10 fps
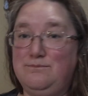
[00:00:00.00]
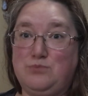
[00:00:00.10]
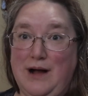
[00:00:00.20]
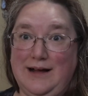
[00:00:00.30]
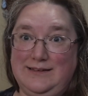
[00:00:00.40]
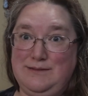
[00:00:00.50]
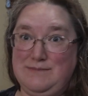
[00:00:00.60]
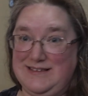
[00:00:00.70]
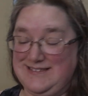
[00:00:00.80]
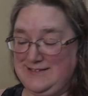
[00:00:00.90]
Broccoli
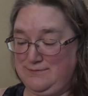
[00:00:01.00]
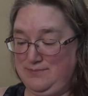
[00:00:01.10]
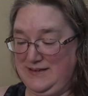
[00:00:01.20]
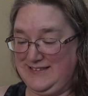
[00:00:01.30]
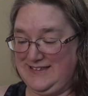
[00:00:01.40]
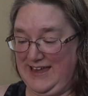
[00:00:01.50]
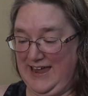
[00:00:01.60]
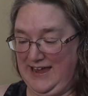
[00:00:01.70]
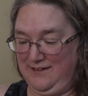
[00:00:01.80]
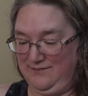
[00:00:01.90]
must be
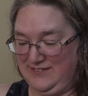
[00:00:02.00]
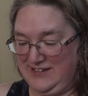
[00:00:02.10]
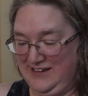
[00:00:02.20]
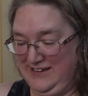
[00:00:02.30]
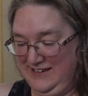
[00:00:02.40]
saved.